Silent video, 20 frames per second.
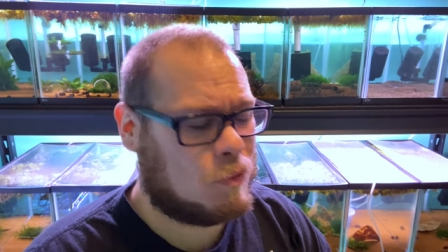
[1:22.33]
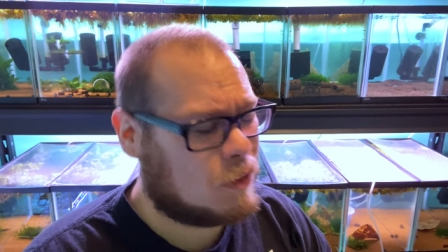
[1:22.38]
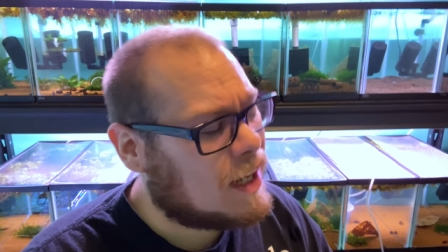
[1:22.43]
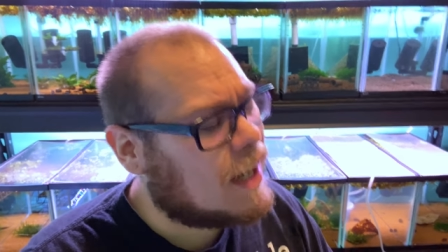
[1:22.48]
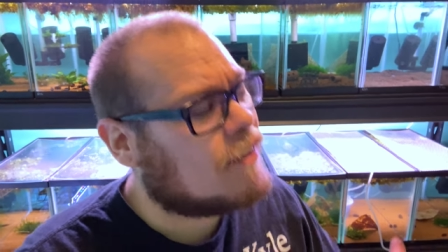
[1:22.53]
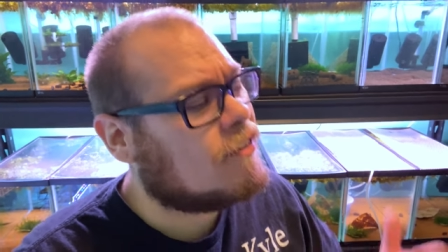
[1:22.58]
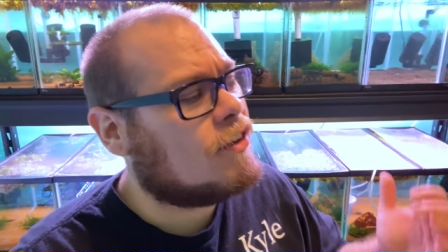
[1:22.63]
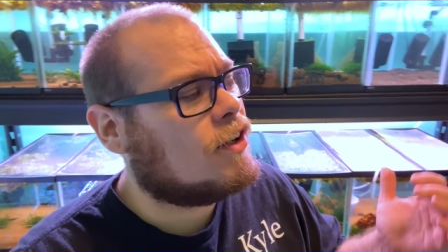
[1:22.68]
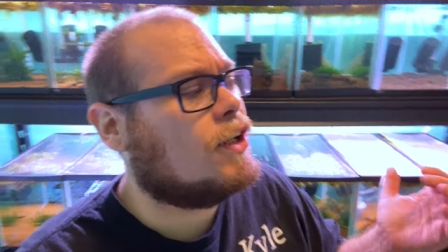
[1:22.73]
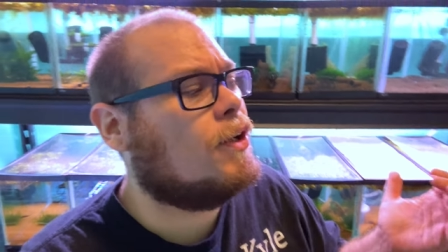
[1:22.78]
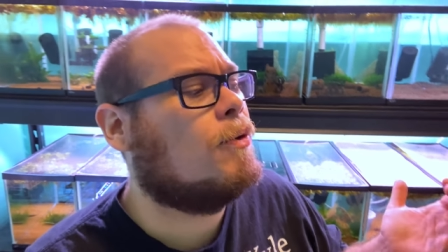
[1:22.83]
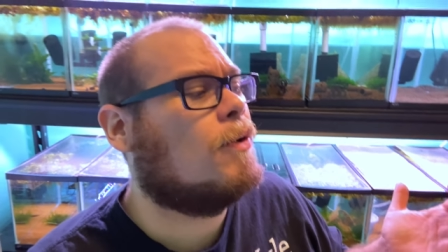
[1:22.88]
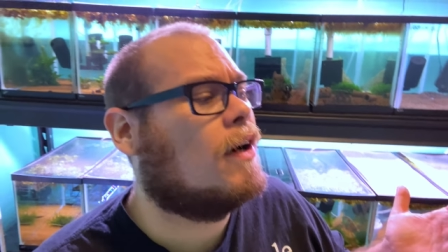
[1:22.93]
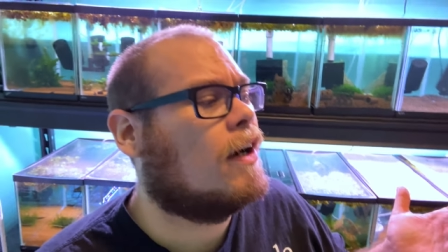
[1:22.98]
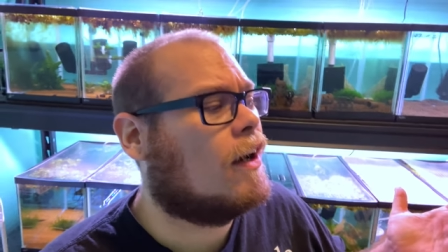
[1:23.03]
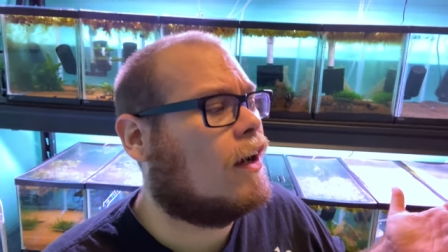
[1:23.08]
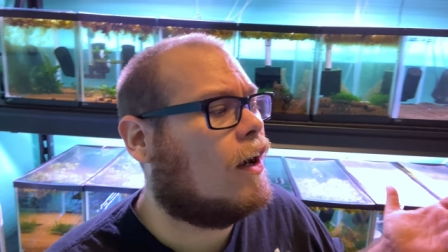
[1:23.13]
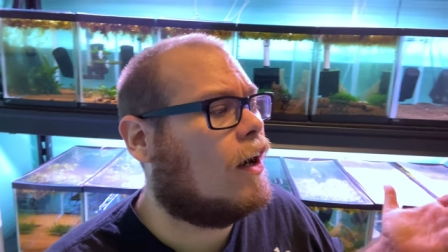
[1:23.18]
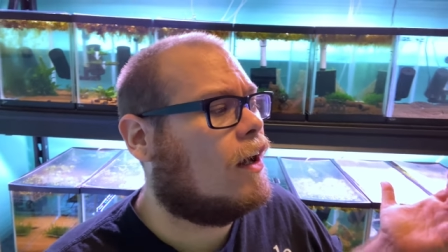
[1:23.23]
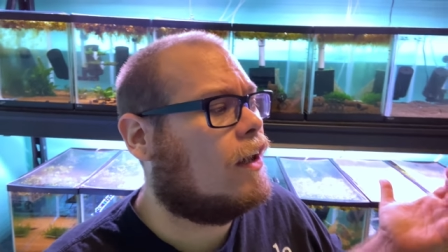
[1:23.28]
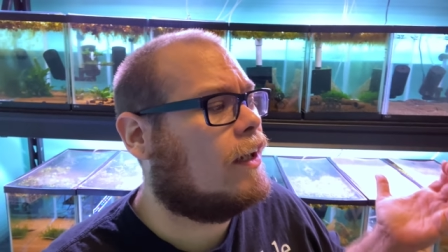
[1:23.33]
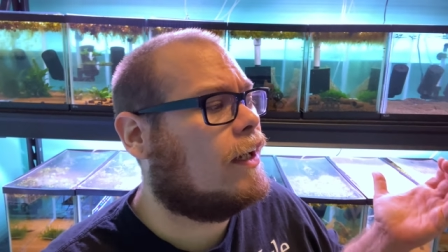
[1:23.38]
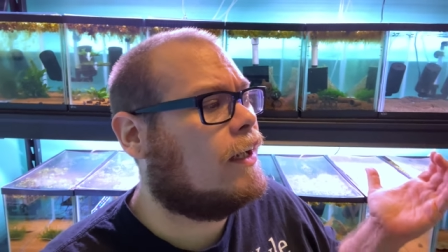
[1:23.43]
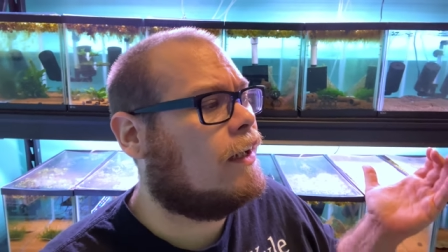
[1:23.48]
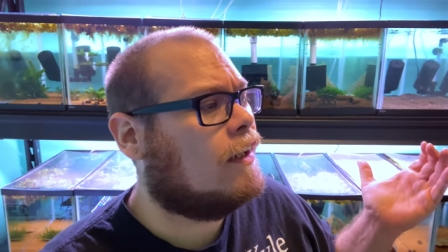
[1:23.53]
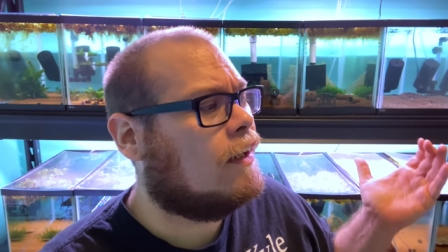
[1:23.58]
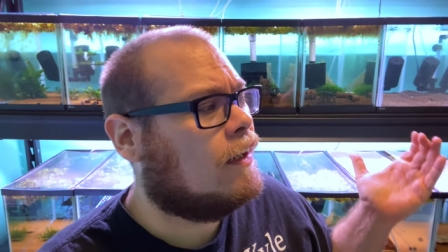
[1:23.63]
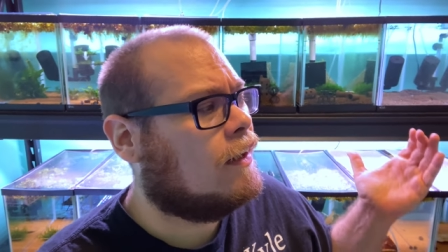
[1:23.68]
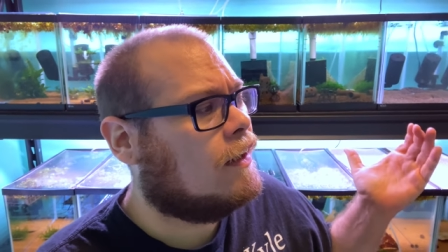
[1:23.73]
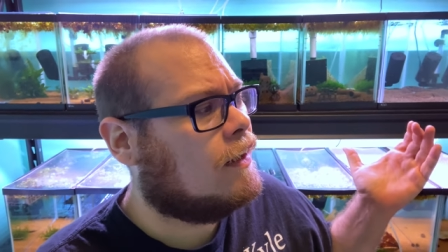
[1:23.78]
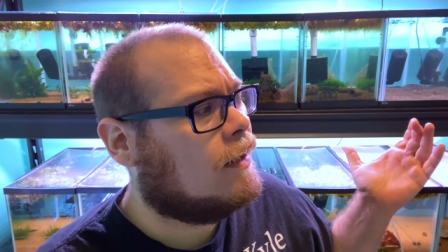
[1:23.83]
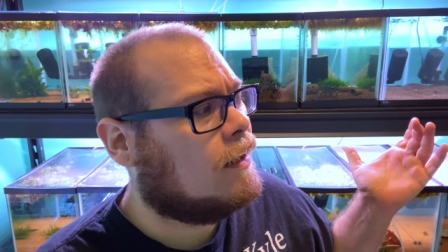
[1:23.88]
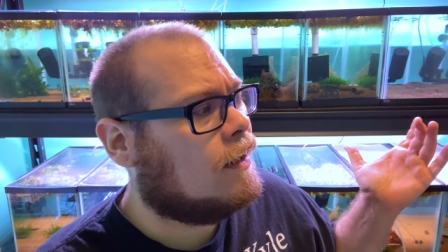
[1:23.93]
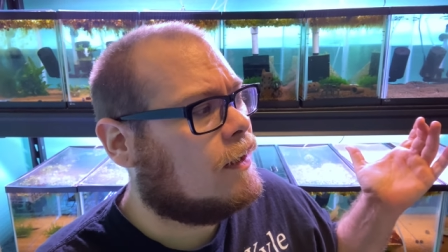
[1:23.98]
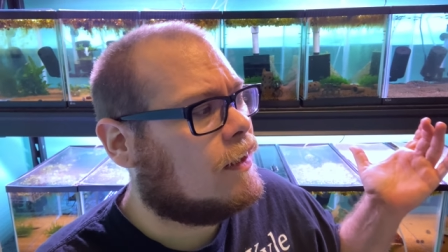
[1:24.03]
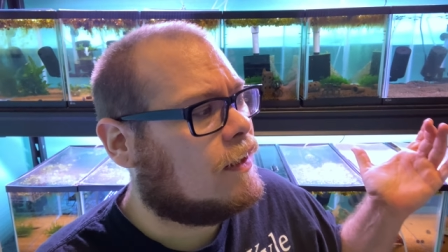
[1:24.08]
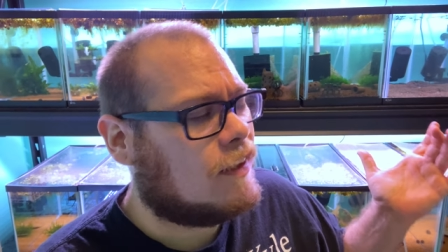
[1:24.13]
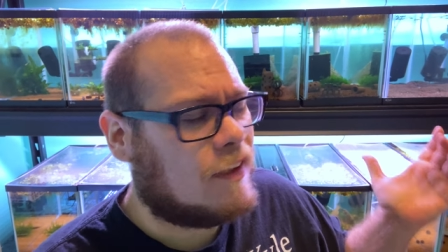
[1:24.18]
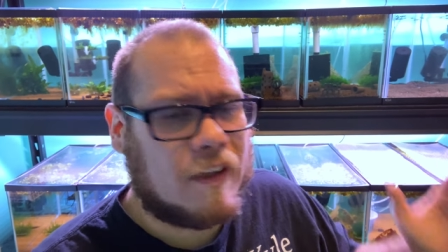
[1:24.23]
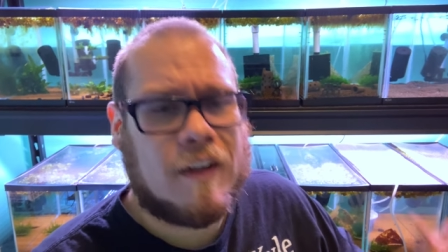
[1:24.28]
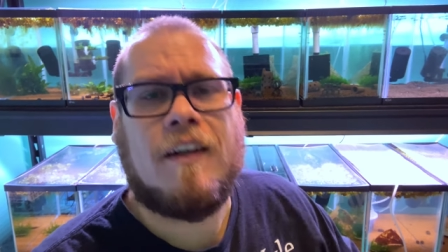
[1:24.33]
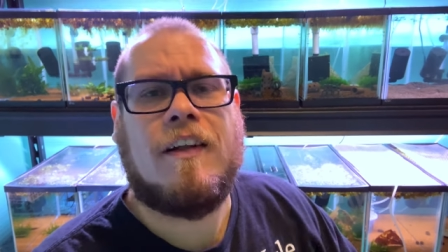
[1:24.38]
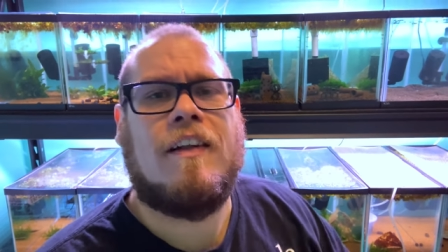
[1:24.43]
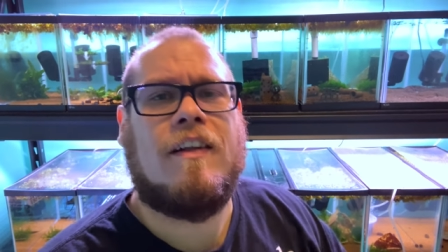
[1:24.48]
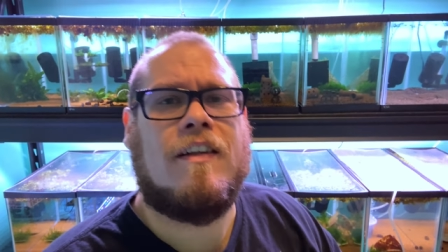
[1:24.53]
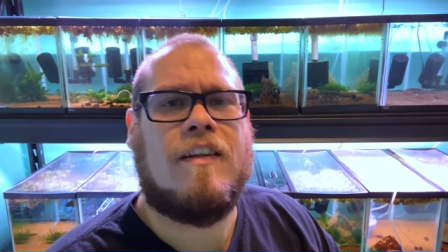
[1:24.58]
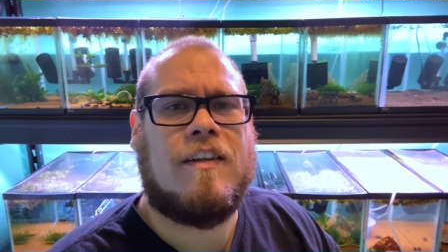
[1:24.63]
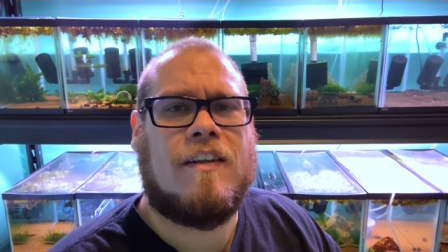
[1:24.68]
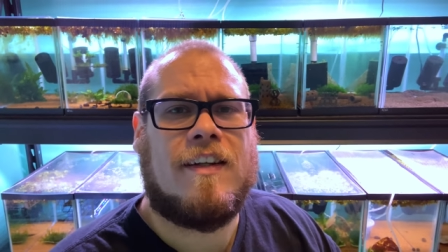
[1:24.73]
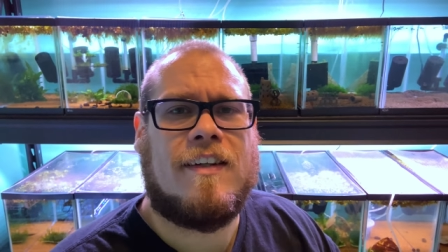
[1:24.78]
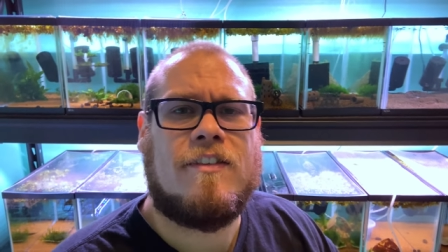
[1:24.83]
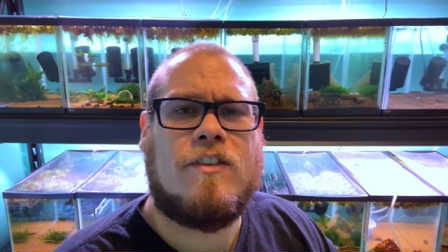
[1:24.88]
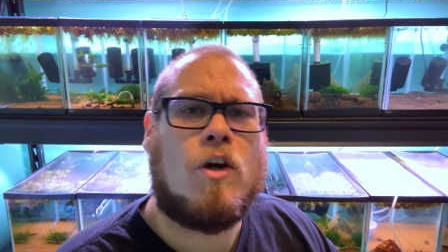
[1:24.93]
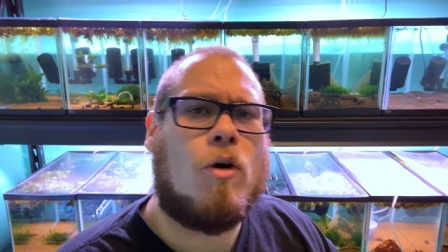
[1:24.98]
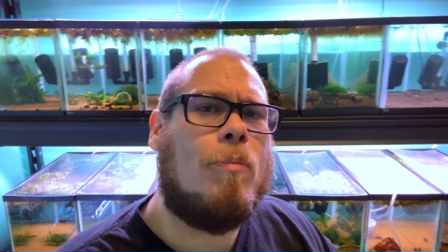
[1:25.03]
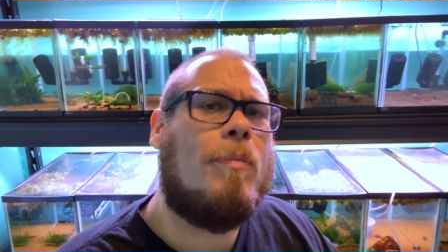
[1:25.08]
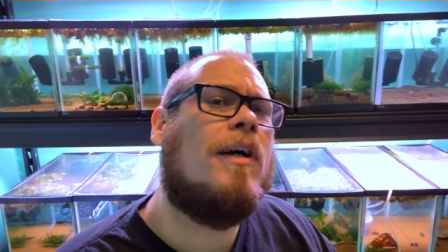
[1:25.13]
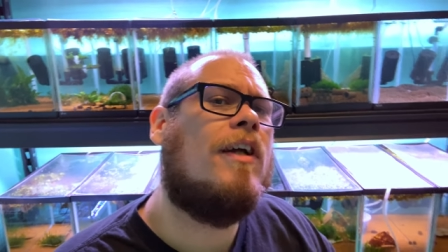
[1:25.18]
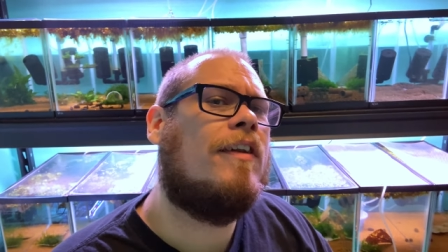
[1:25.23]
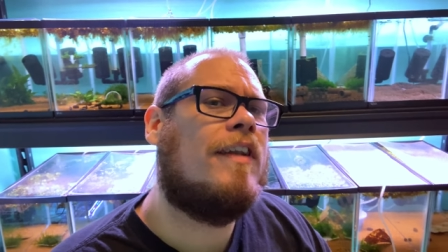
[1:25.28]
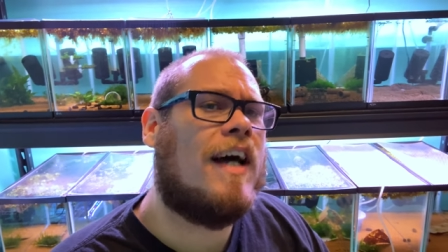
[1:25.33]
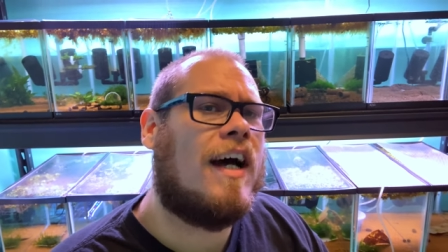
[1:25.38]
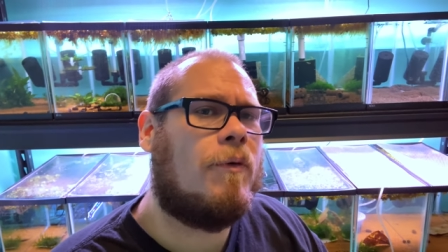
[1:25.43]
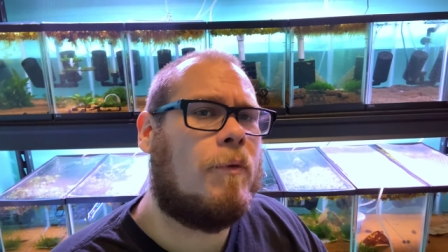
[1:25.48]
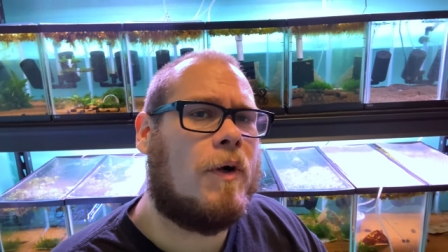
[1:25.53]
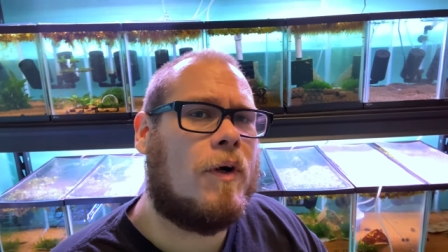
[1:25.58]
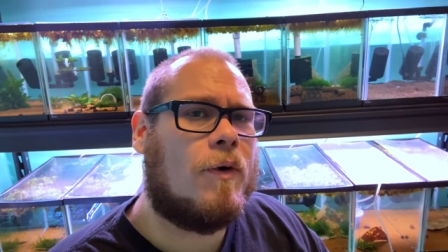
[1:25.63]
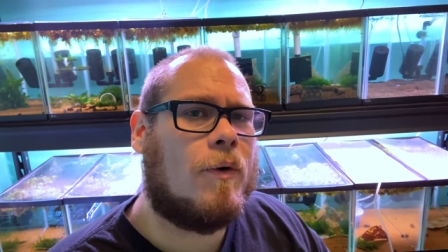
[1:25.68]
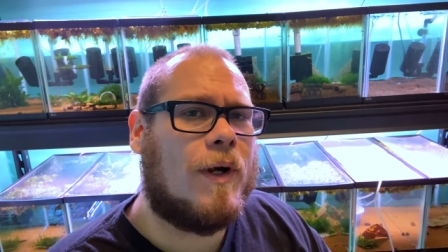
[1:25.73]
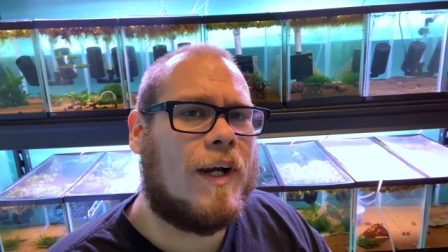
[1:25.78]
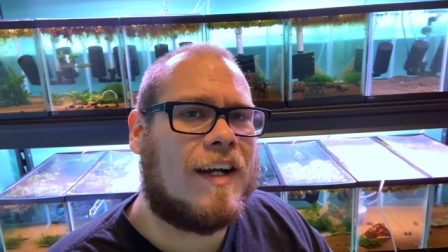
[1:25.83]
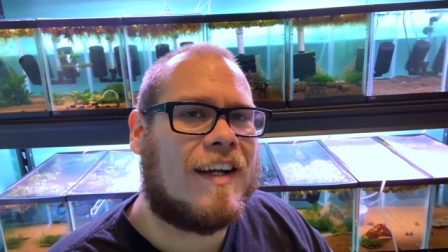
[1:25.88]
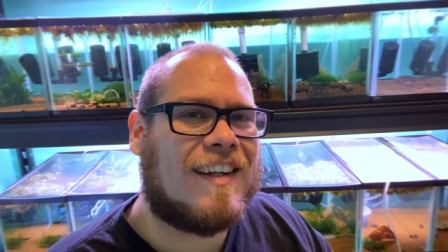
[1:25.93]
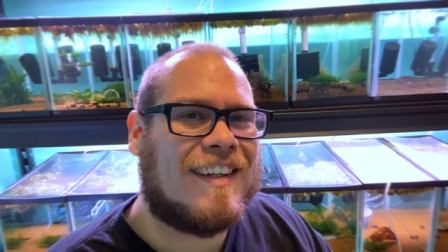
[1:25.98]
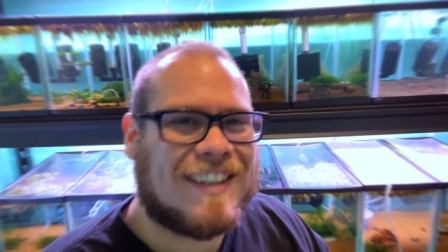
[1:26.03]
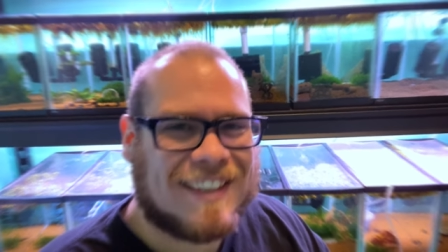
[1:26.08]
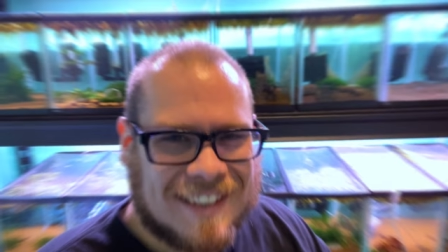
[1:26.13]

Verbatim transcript: whatever you want to call it. Let's go build that real quick.